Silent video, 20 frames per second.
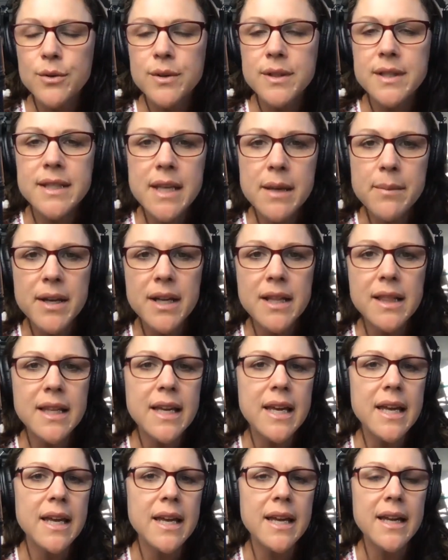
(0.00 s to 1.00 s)

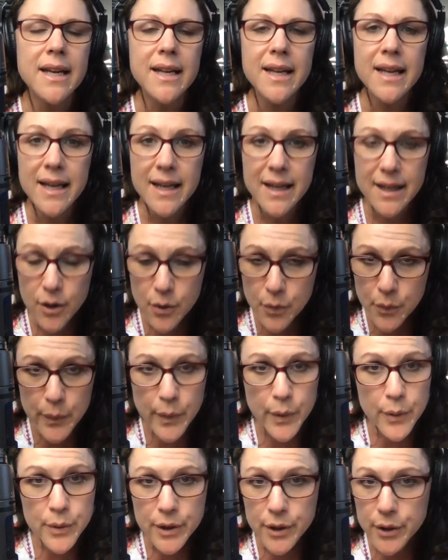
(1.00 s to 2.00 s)
seemingly
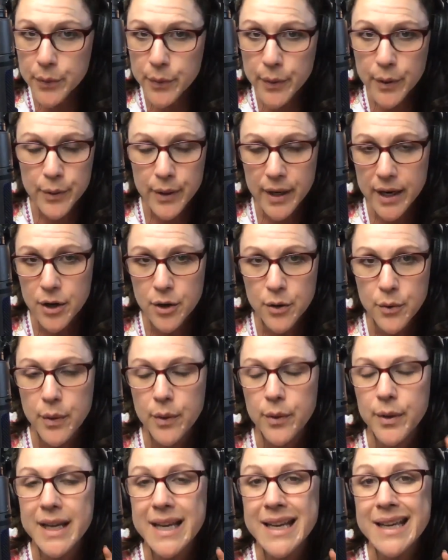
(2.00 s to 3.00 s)
quote unquote, air
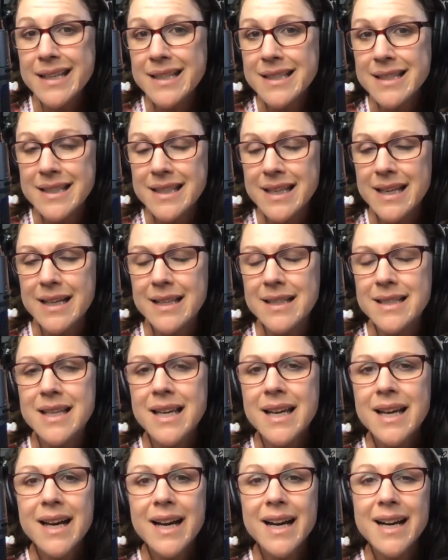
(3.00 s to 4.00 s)
quote, innocent
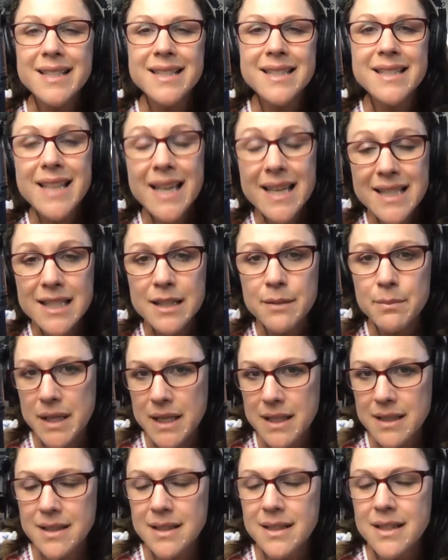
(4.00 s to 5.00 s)

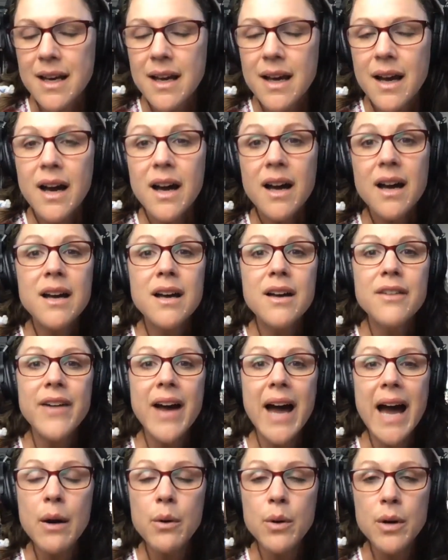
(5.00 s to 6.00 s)
assessments of
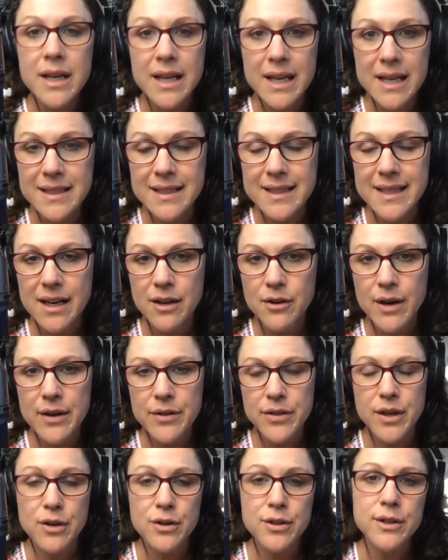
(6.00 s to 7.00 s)
our kids that are
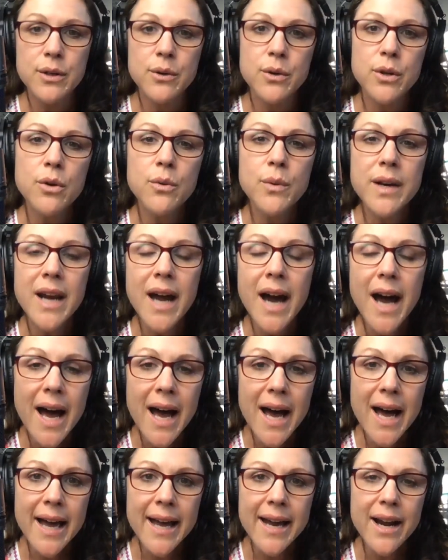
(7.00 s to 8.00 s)
out there. So you and
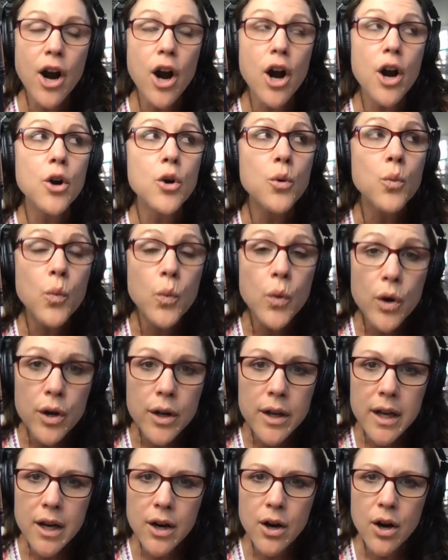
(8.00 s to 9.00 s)
I are
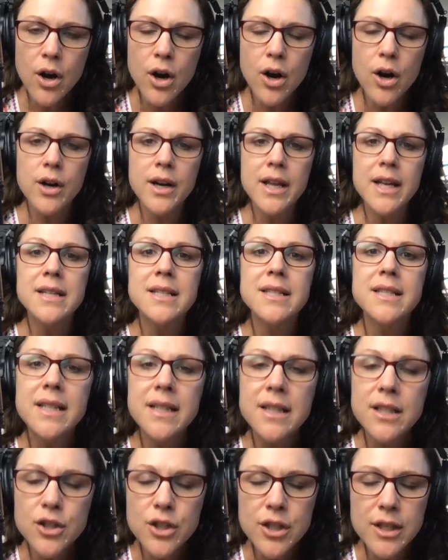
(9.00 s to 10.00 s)
working hard and
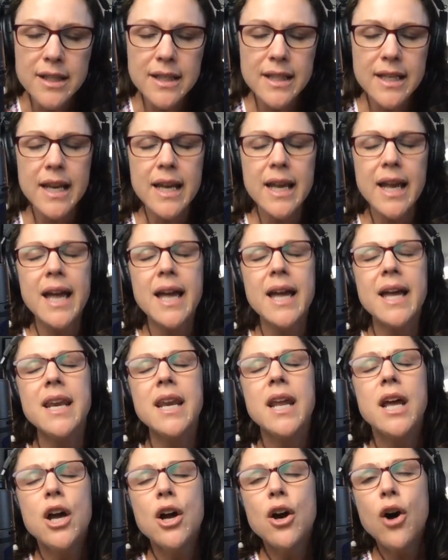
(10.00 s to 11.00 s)
diligently
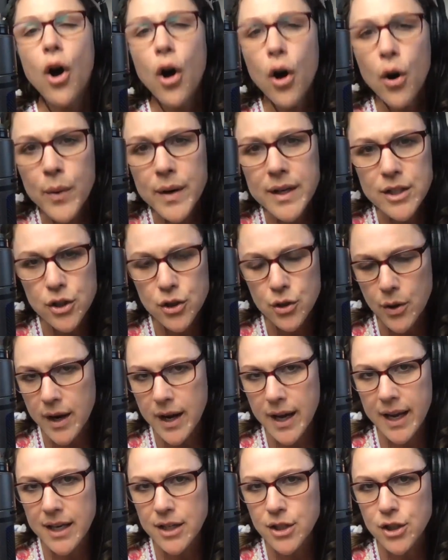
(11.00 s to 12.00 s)
and always
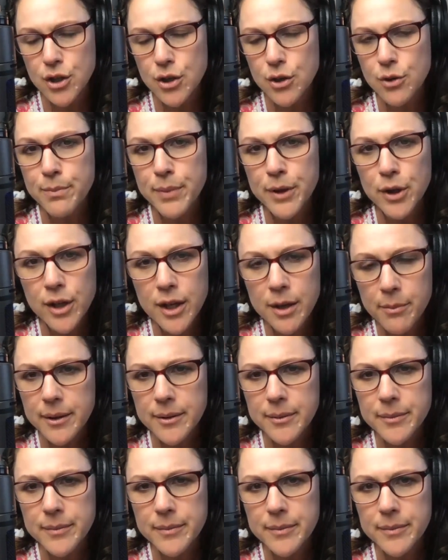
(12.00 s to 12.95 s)
trying to build